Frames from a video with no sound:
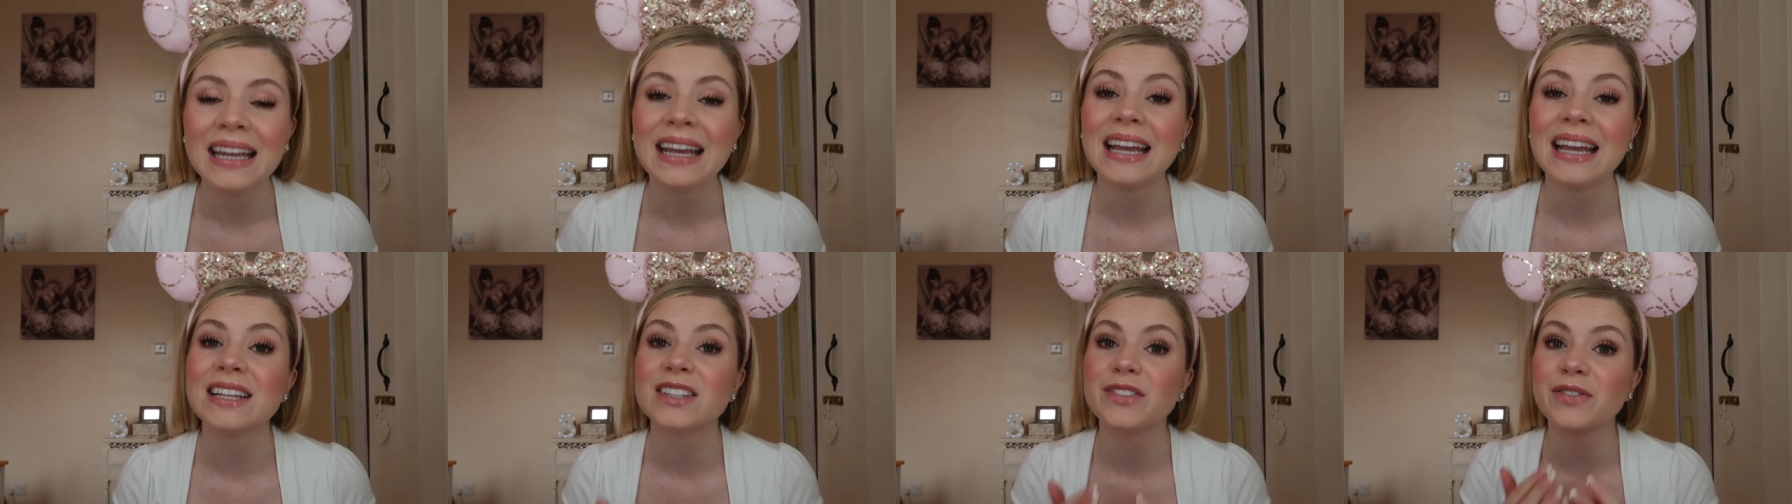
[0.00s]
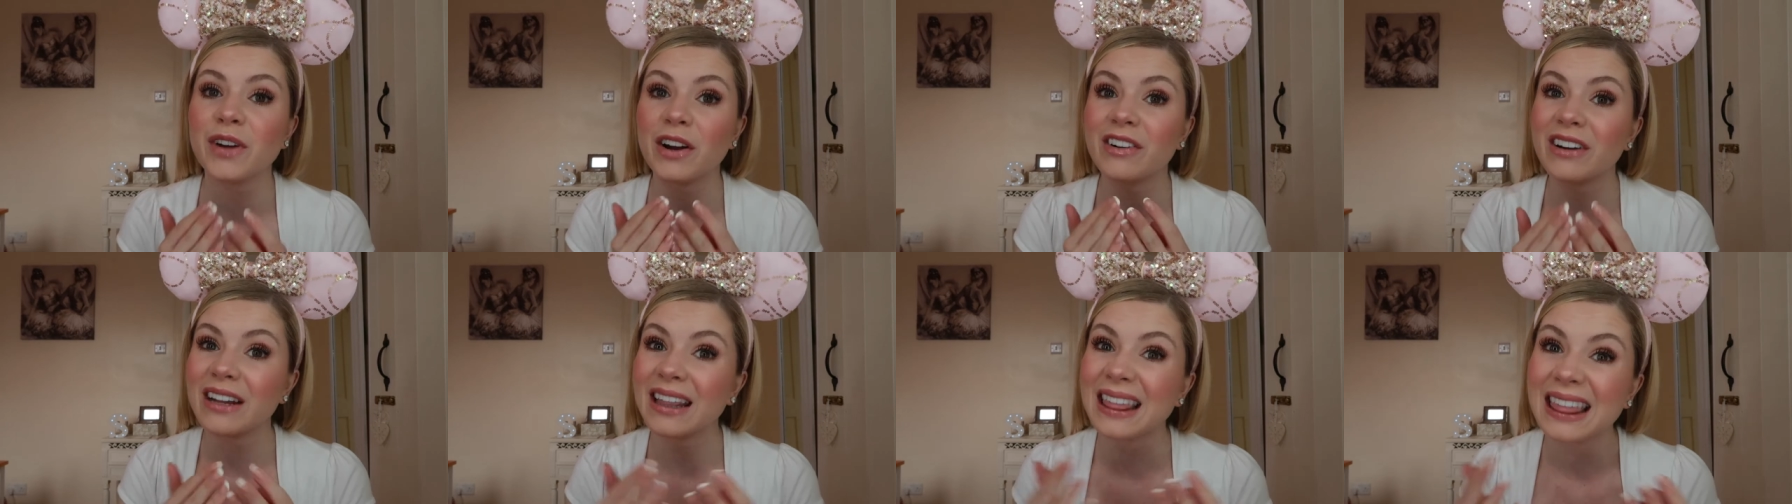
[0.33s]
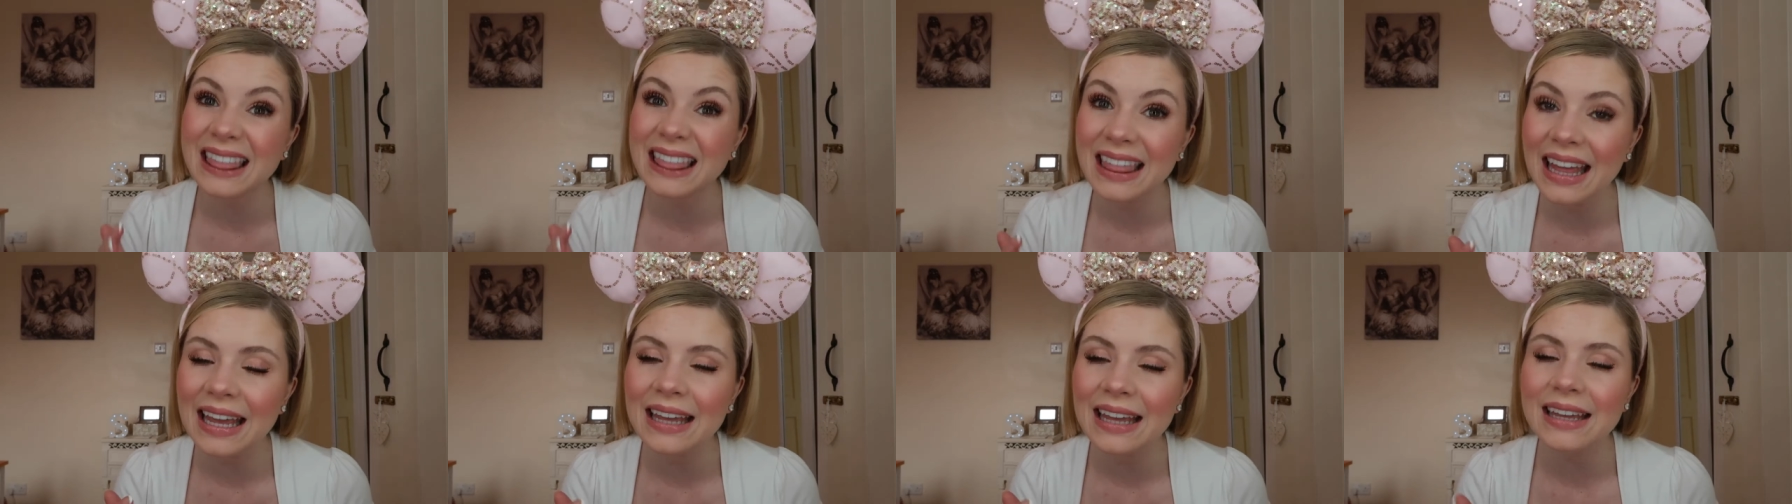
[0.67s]
It's very
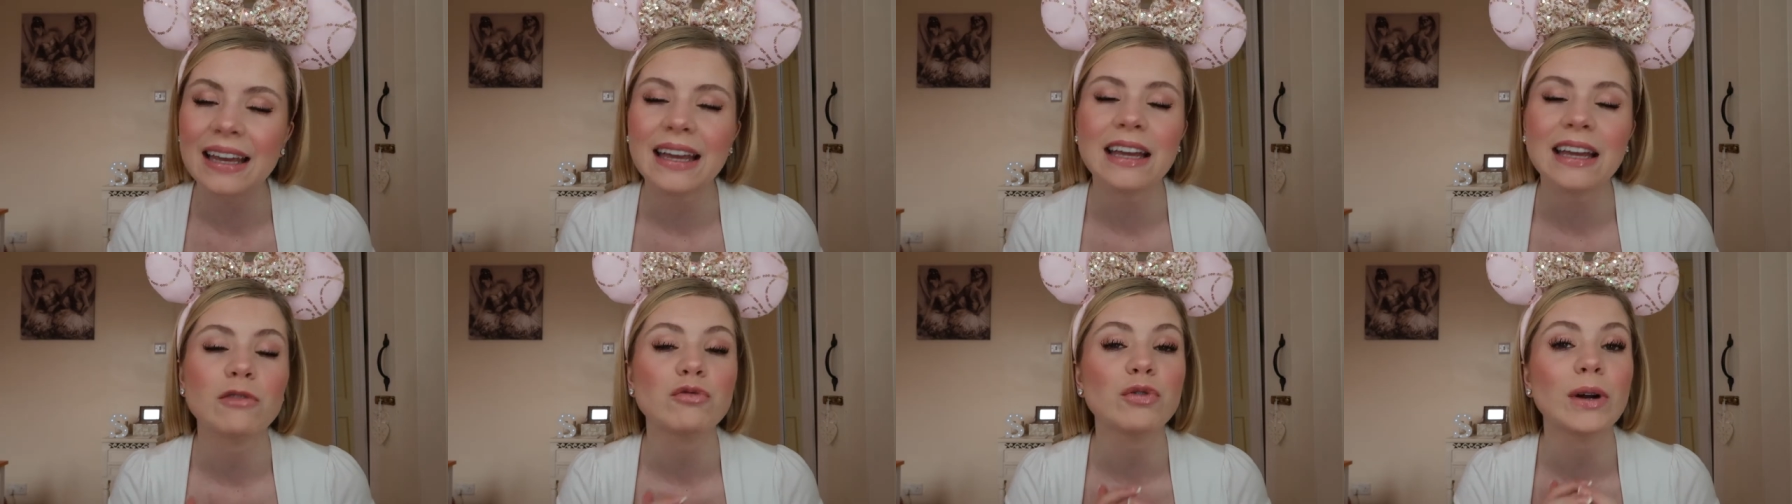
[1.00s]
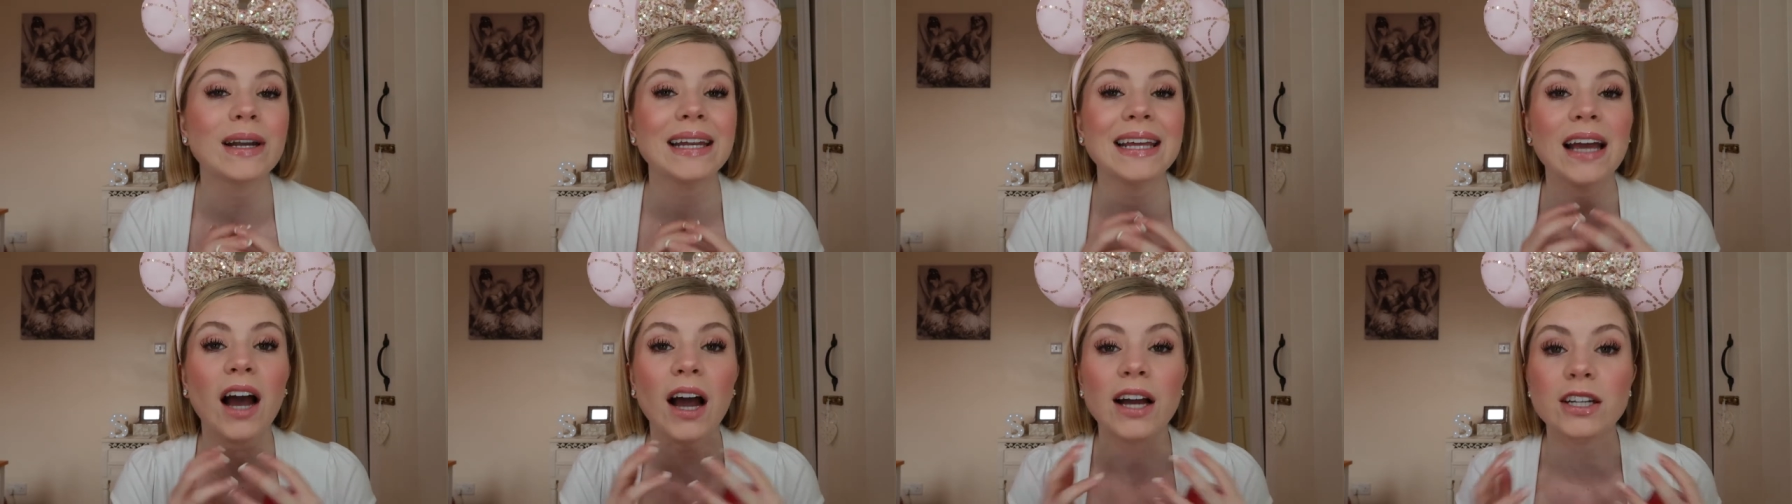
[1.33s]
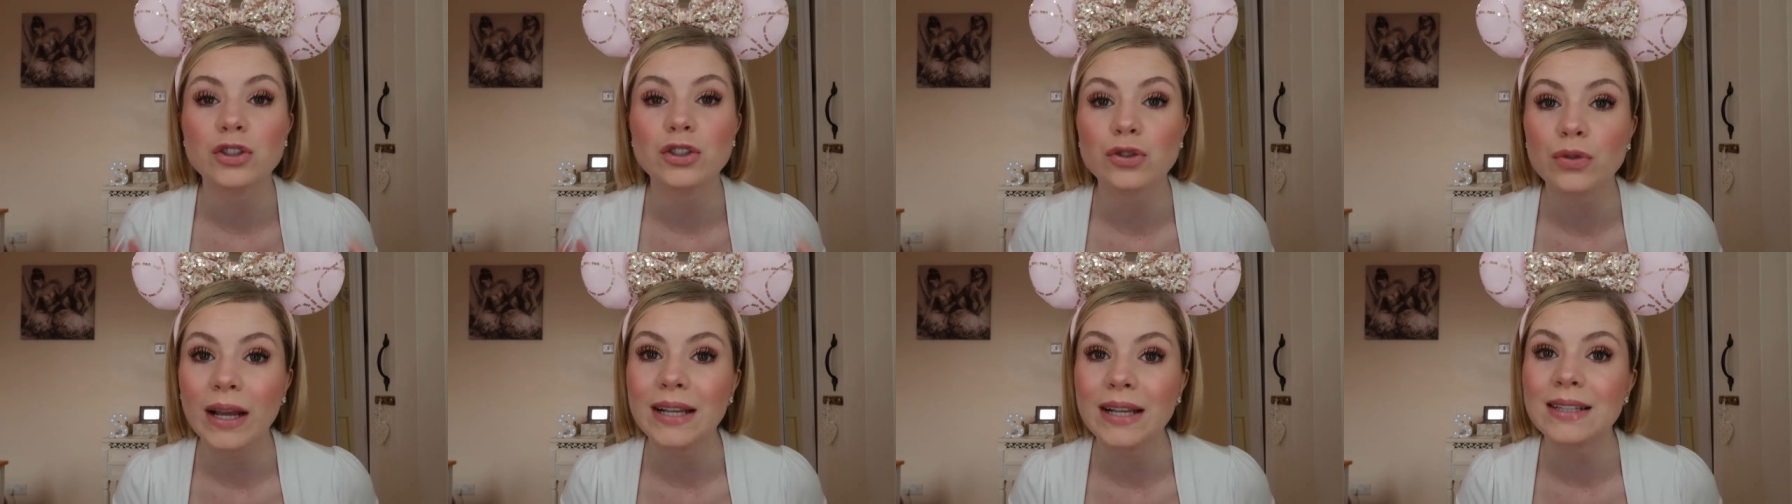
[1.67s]
thick, it really
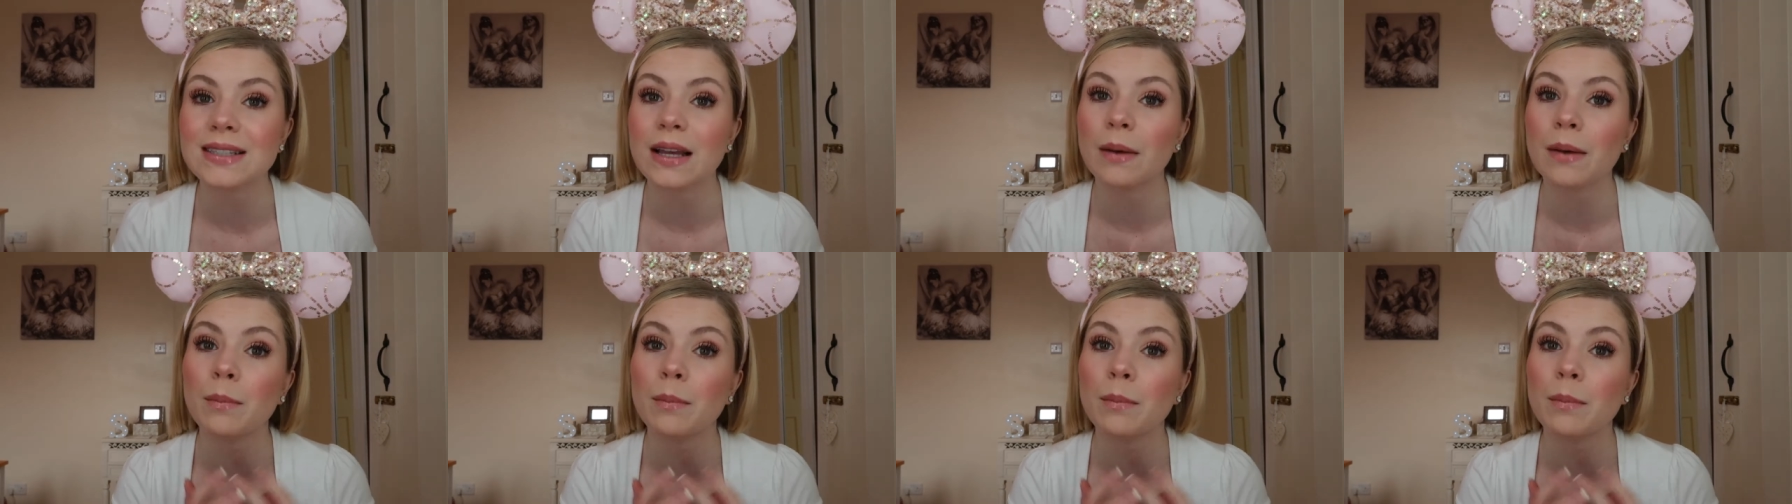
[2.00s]
hydrates